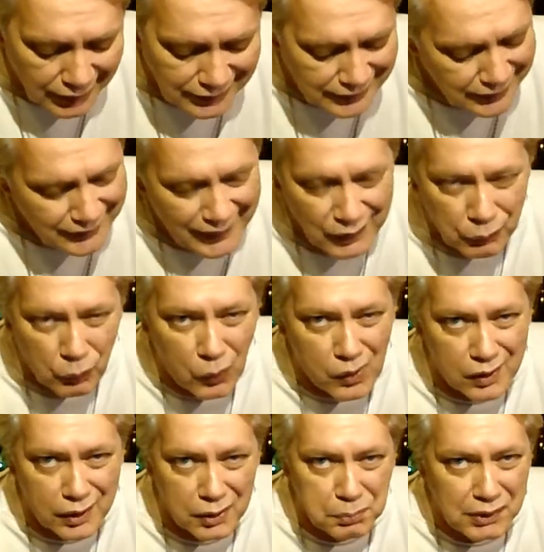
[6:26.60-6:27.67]
do get
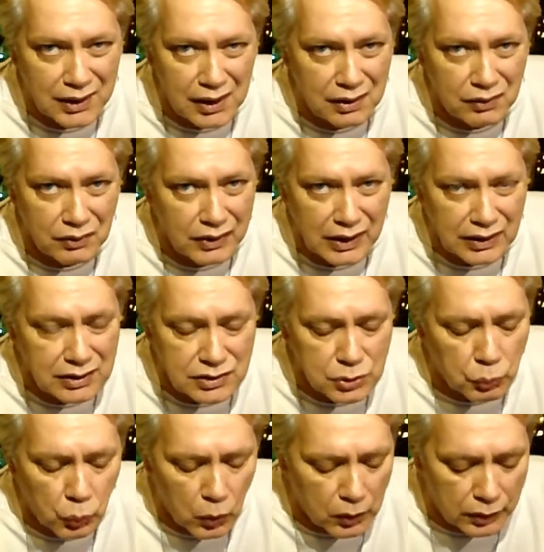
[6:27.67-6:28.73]
water, but I don't think it's a
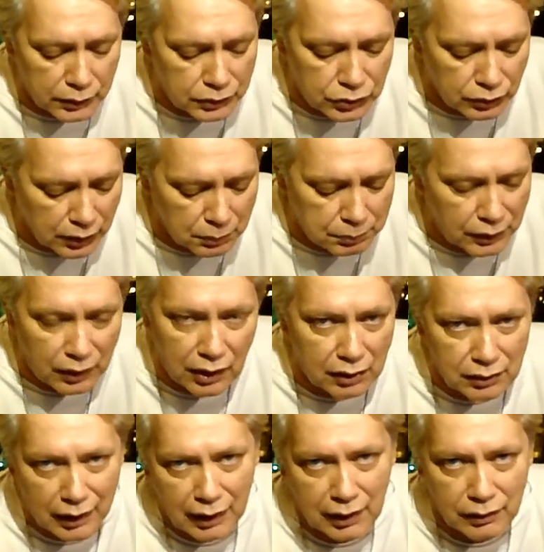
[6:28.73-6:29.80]
water trip. You know,
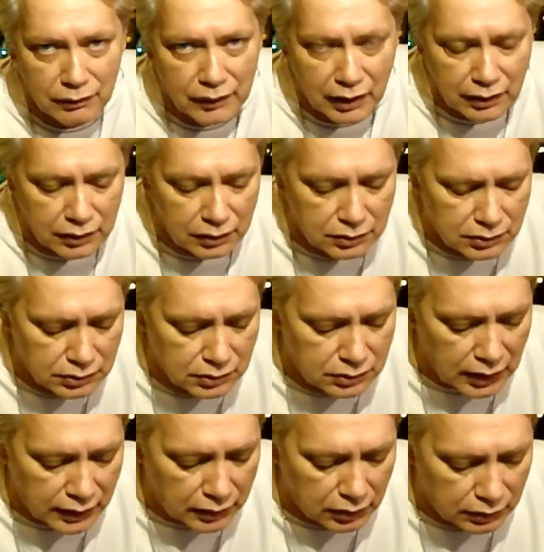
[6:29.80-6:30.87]
I don't think you're
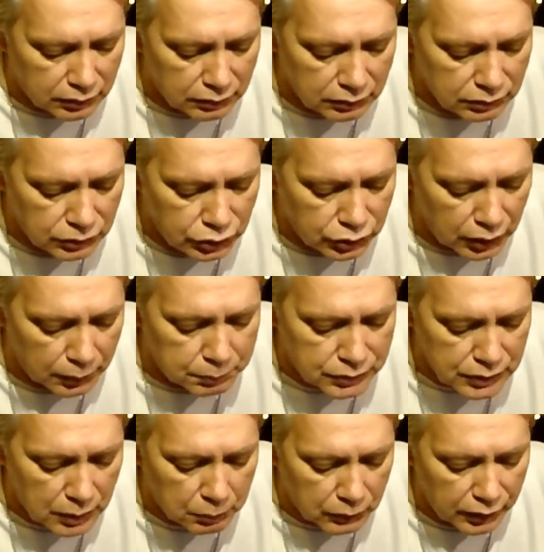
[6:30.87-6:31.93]
taking a ship
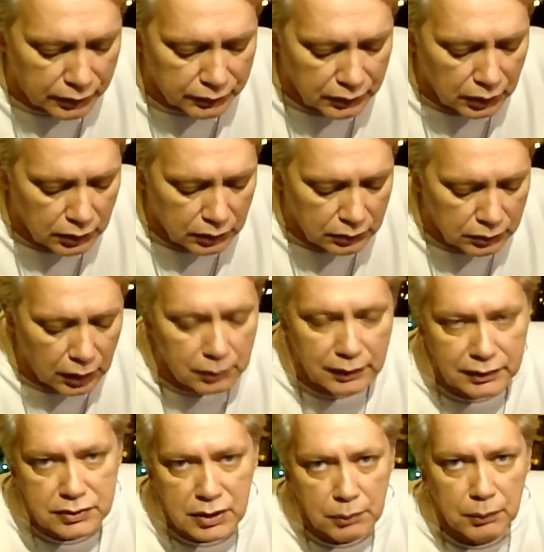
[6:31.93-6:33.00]
somewhere. I
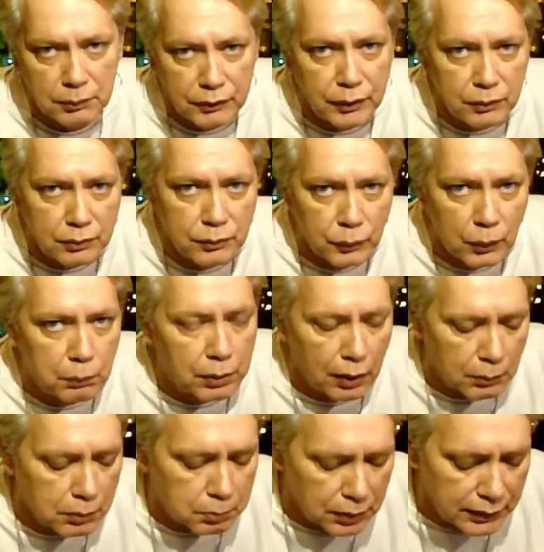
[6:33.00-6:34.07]
mean, some of you will
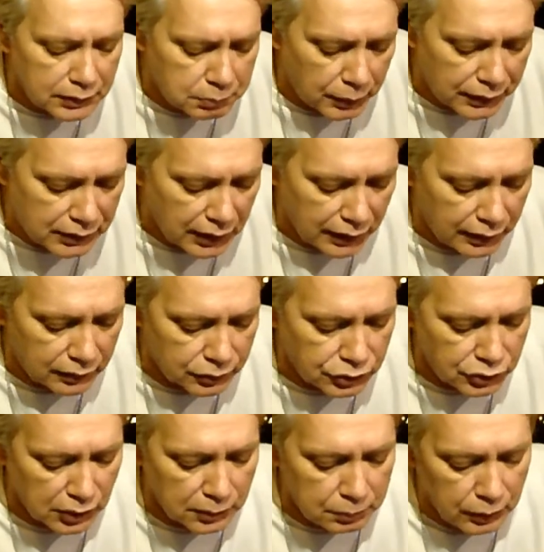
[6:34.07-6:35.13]
probably be taking a
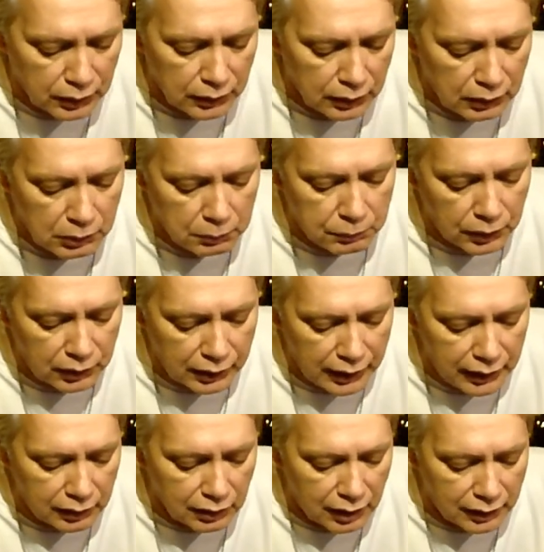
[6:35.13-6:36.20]
ship, but
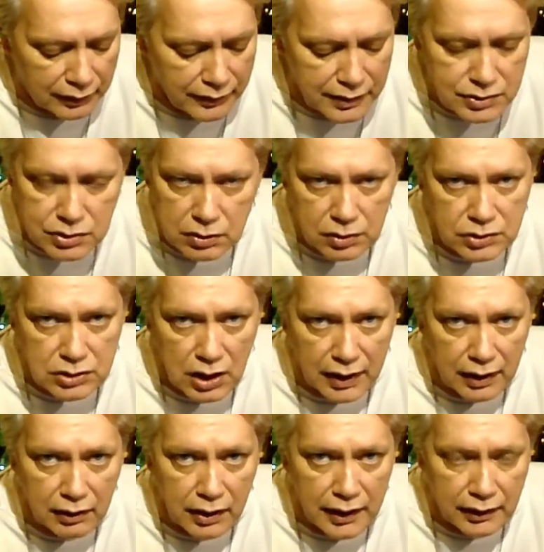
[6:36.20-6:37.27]
a lot of this looks
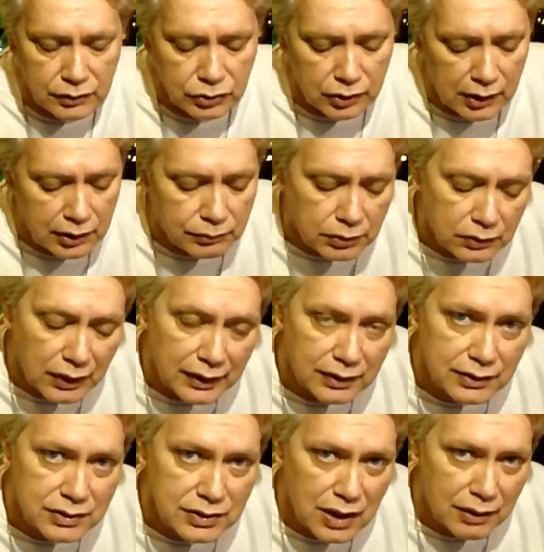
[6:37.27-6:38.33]
like land travel, and
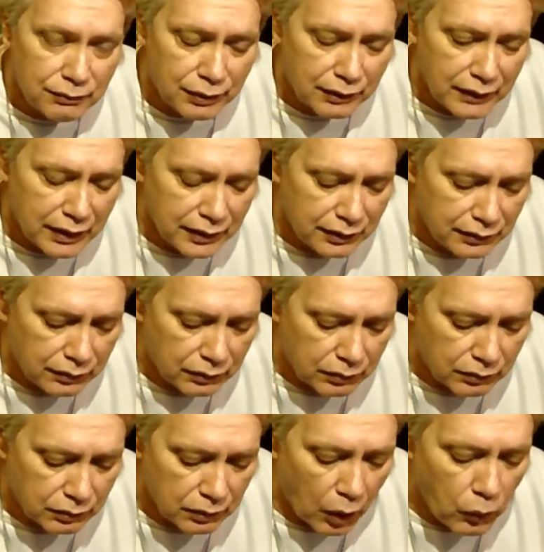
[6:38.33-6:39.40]
it's not very
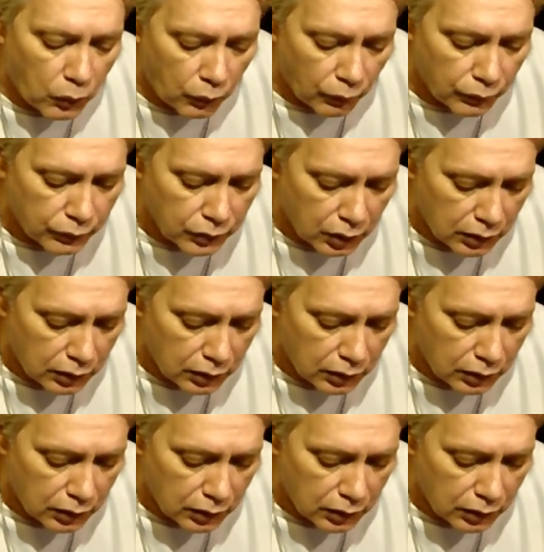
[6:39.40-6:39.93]
local.